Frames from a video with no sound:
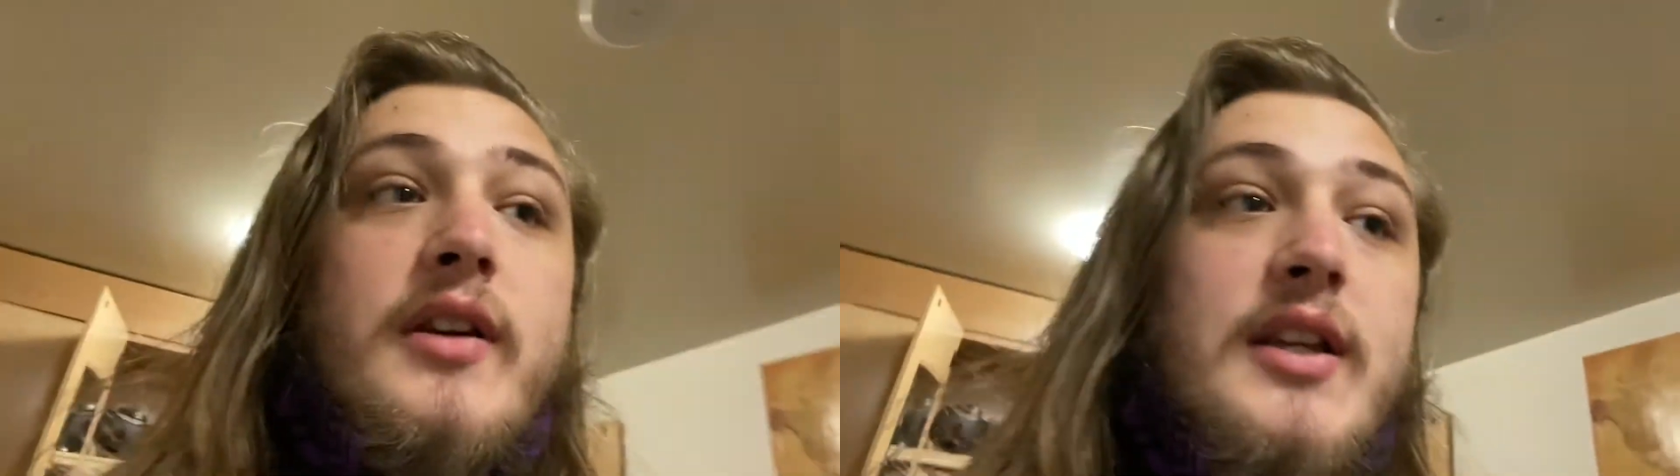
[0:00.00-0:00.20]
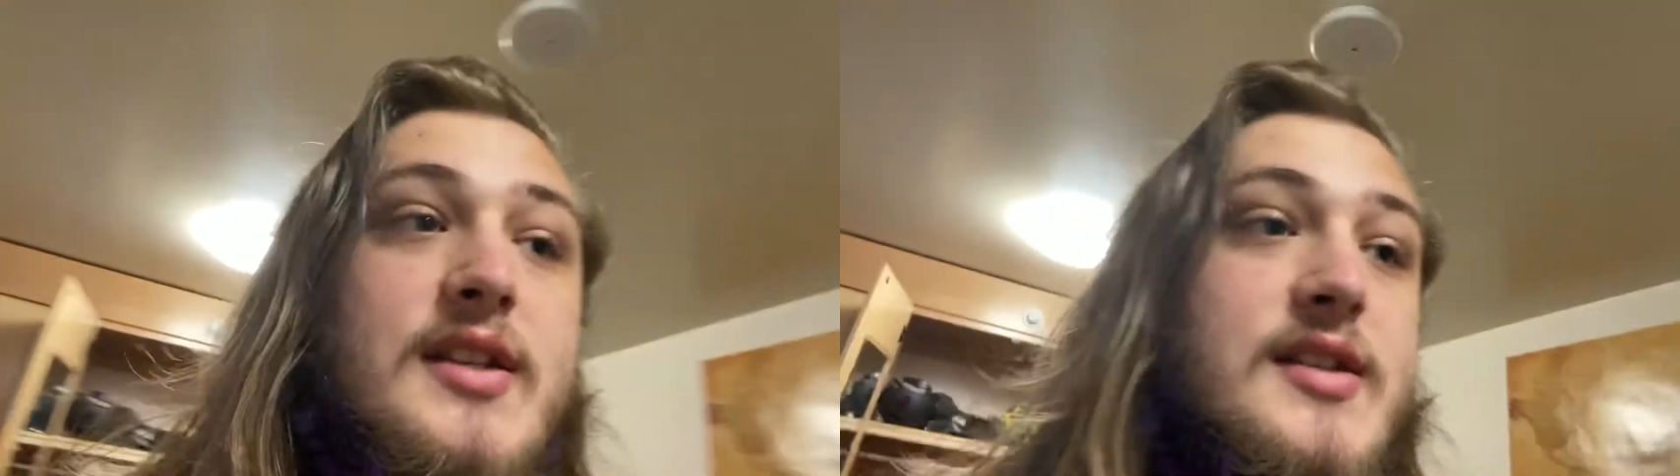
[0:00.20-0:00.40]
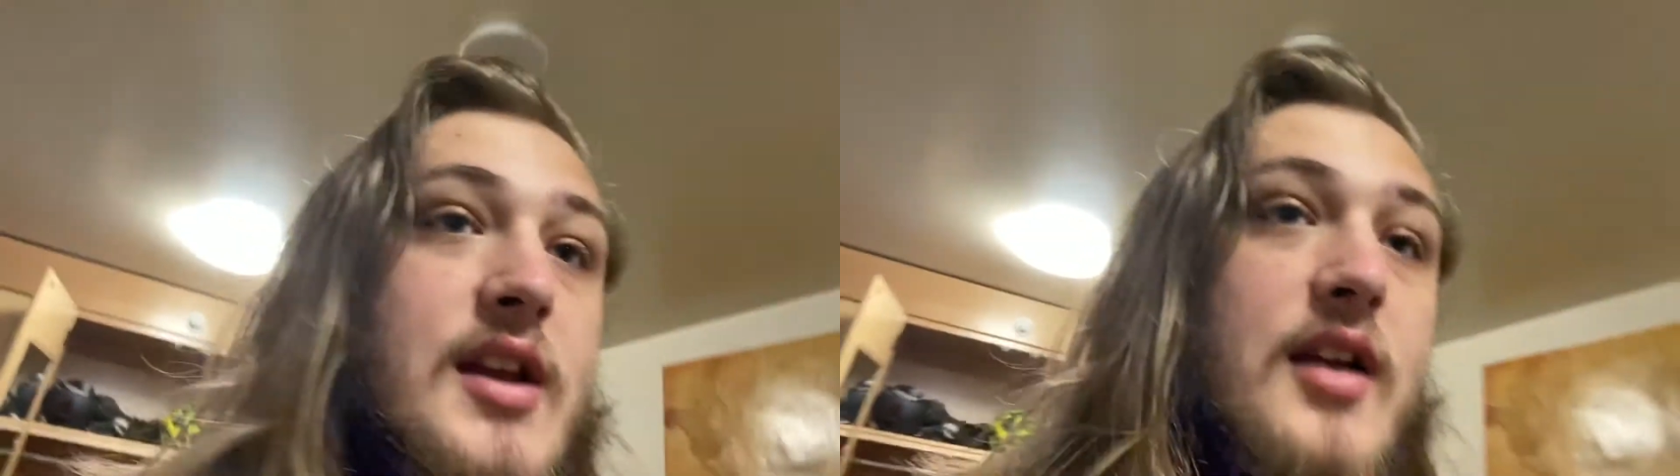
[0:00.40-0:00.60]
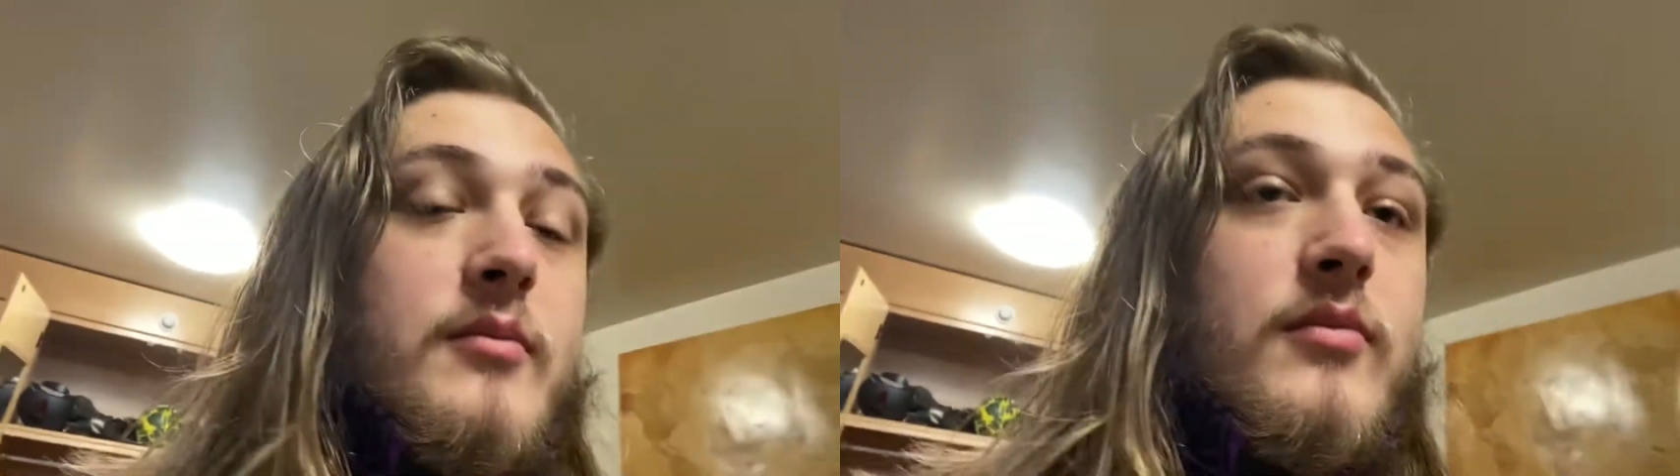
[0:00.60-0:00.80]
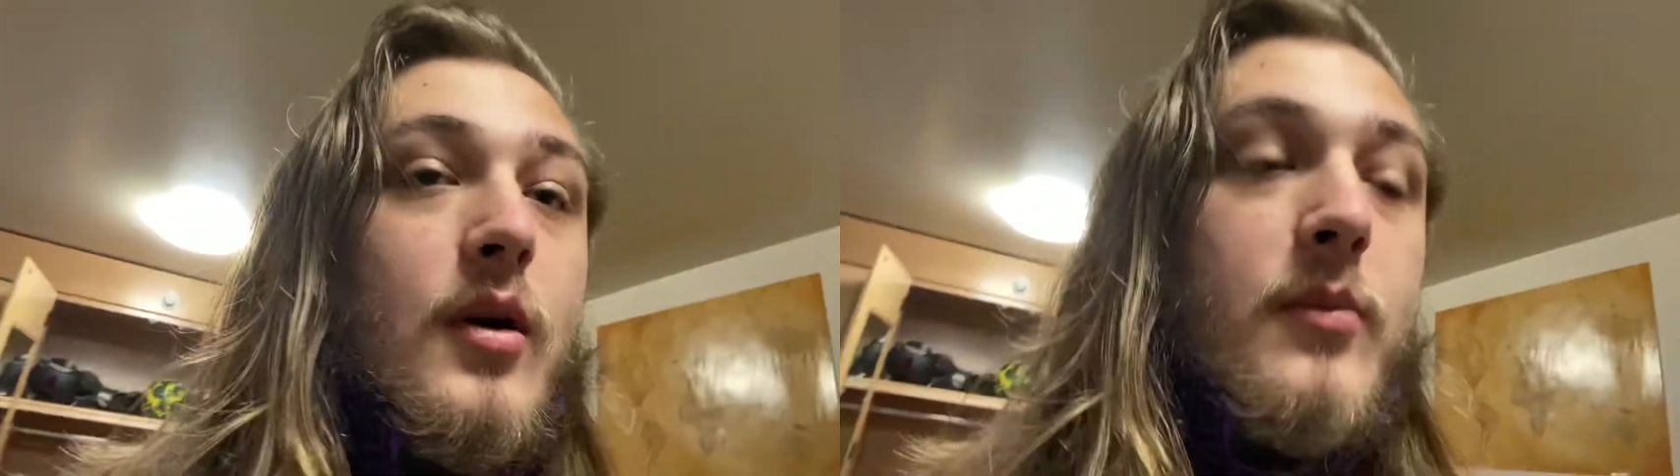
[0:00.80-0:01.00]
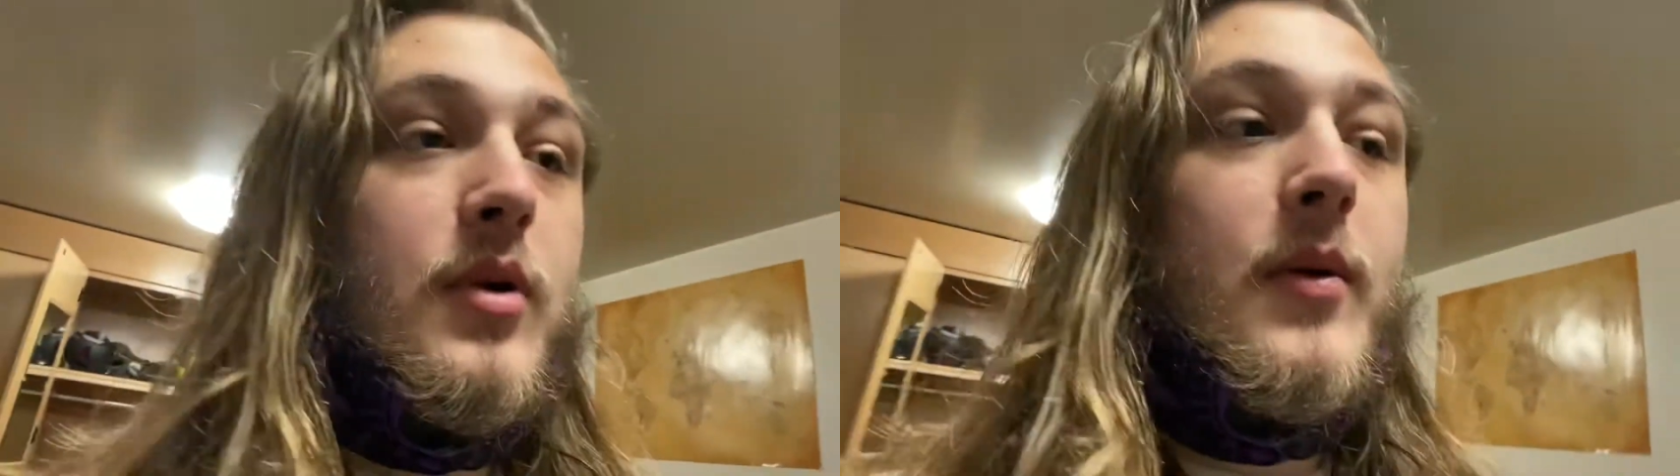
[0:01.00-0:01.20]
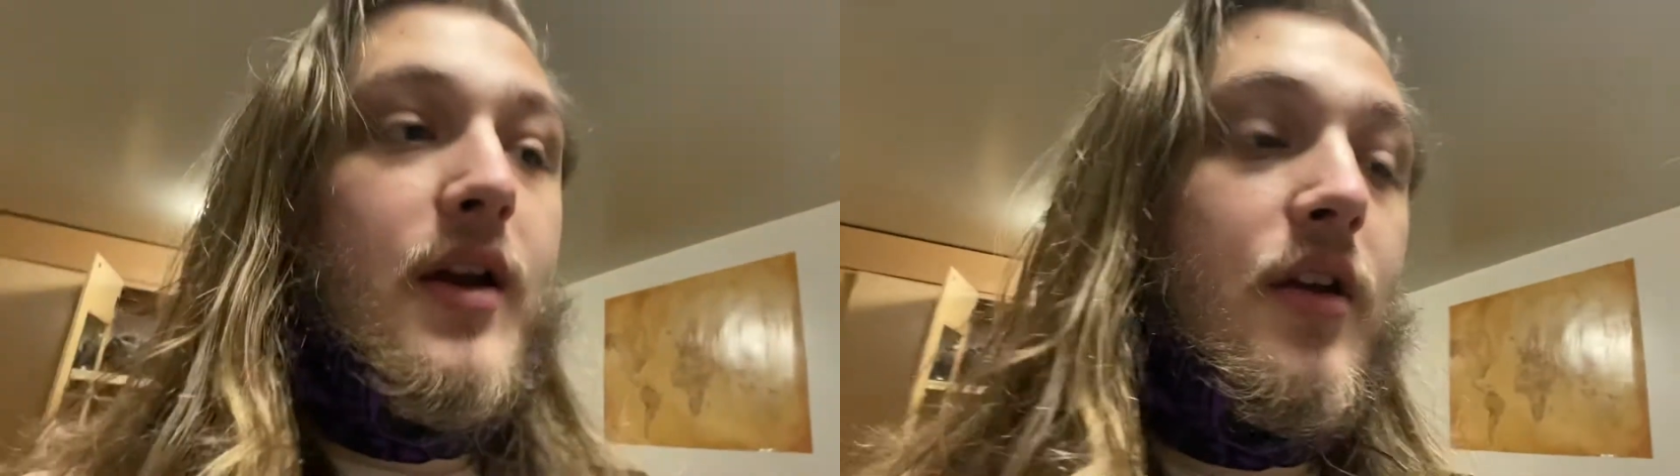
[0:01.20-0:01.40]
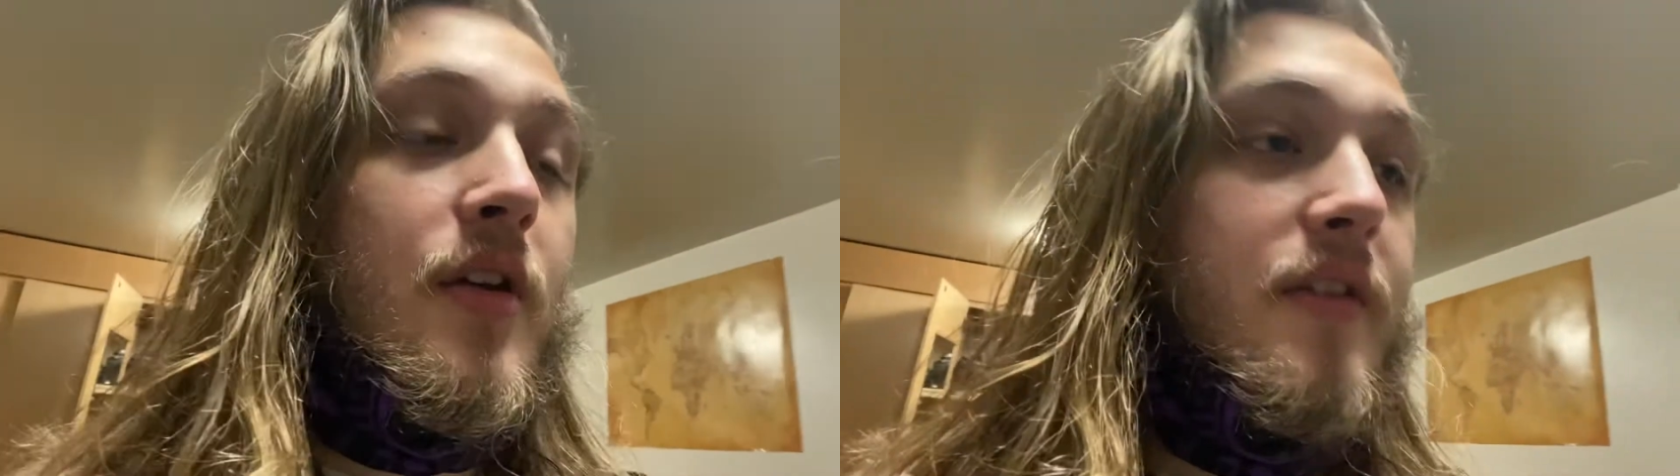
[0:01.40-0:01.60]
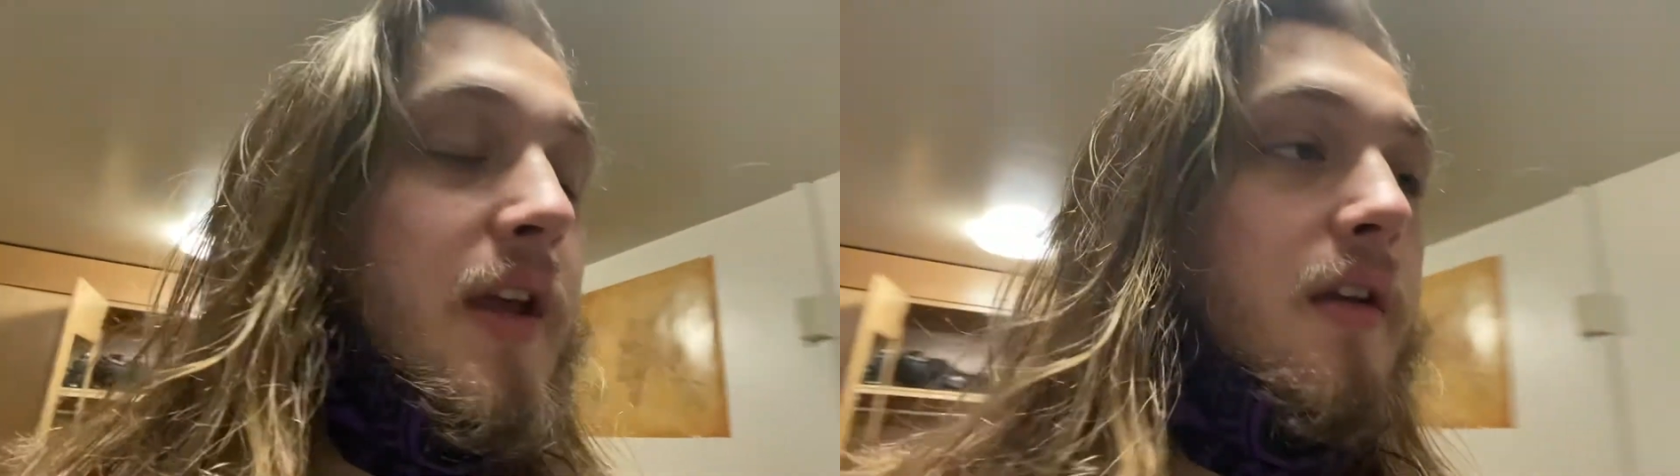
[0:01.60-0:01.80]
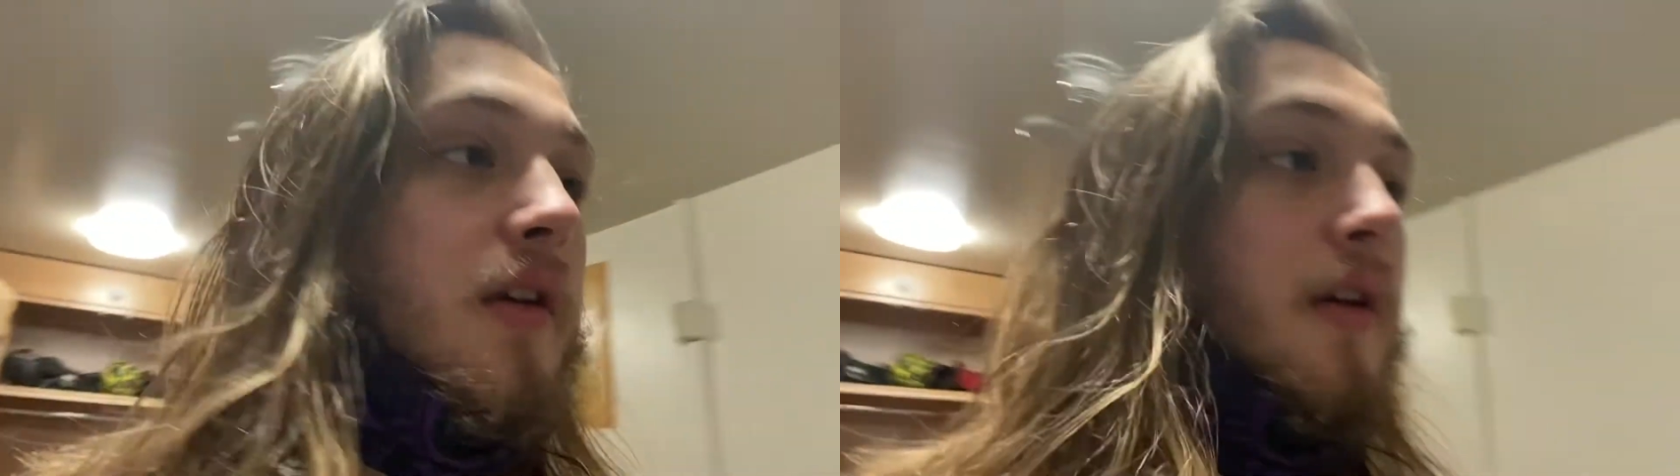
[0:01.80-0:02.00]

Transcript: because it's not probably not a good thing